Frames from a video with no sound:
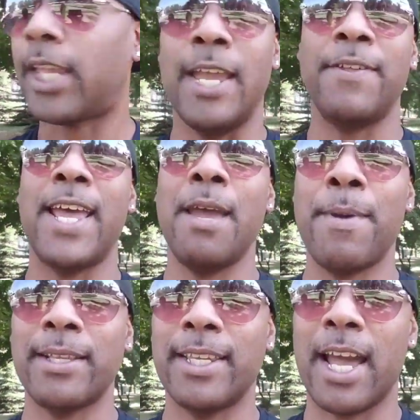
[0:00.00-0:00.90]
And then I head
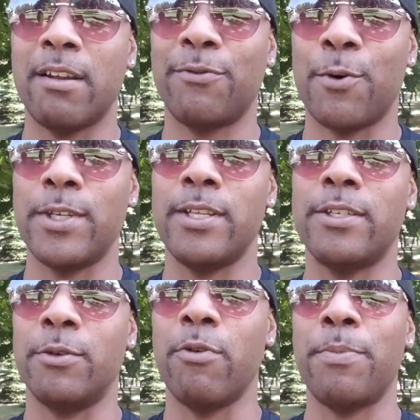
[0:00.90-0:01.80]
back to California
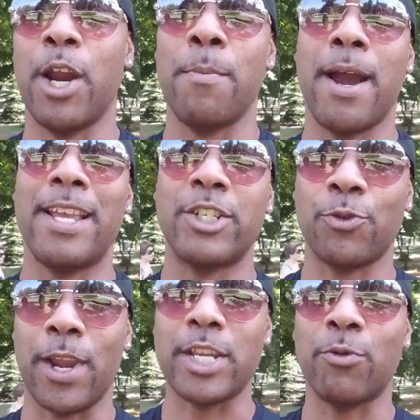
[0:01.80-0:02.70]
to repair my
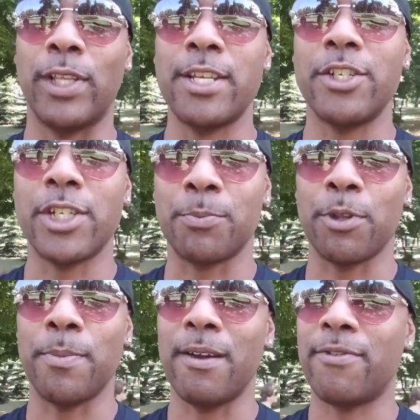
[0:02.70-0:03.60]
estranged relationship
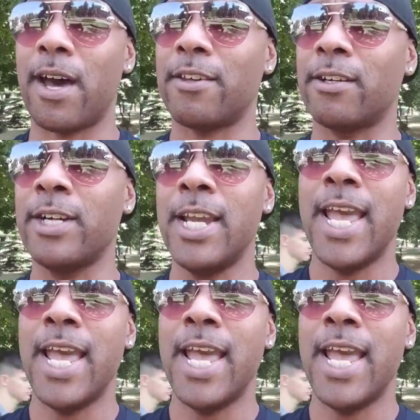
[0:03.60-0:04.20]
with my father.